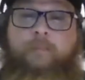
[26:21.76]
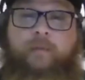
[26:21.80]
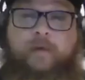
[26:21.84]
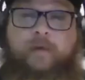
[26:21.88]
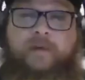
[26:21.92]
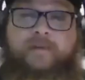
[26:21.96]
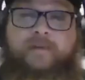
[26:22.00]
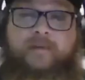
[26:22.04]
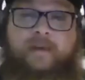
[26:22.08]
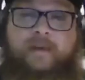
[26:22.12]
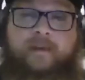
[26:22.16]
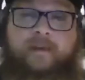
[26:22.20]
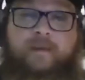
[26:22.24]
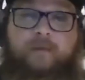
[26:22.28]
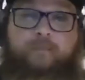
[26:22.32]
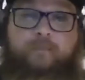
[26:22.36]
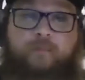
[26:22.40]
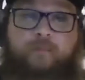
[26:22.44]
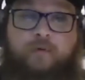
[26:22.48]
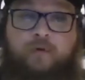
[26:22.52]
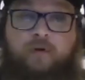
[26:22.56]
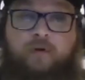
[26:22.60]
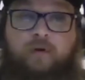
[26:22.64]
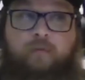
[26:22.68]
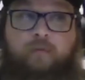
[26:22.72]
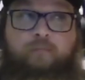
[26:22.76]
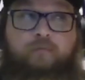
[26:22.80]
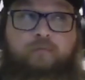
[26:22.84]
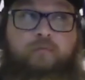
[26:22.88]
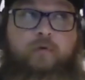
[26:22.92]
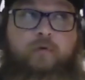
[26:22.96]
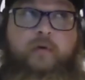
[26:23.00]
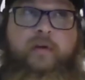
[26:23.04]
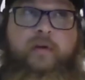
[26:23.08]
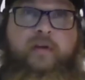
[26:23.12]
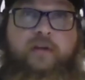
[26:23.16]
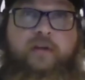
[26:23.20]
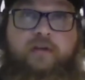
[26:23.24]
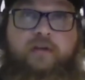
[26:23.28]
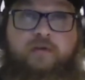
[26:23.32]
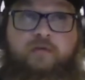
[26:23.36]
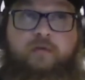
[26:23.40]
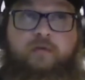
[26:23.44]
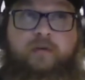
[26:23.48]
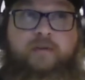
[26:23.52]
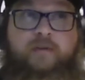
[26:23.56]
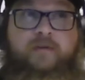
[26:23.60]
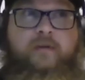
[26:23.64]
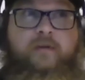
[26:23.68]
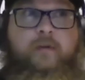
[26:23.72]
a place like the Pearl Brewing District.